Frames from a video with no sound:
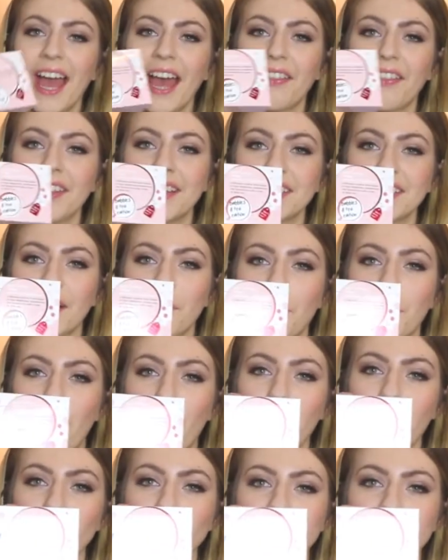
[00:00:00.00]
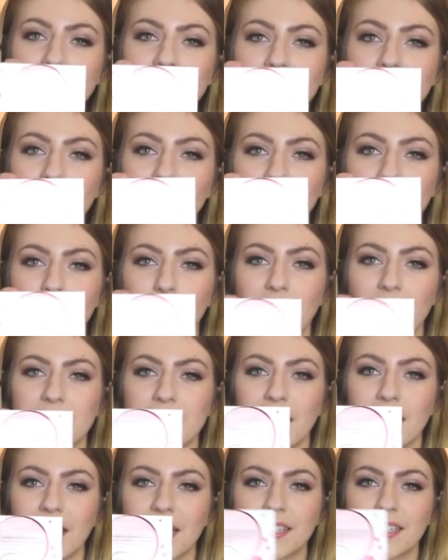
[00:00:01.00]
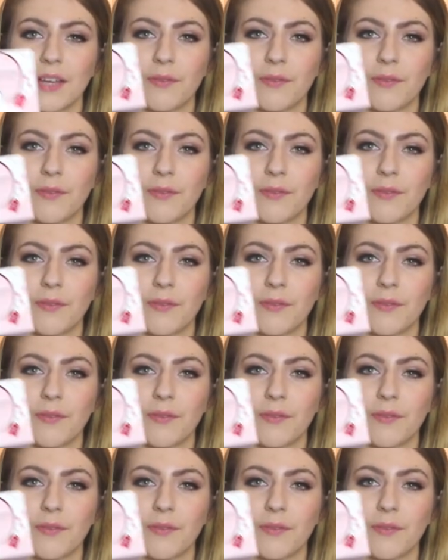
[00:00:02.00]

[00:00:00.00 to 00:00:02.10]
And these are Bubble Tea Cosmetics.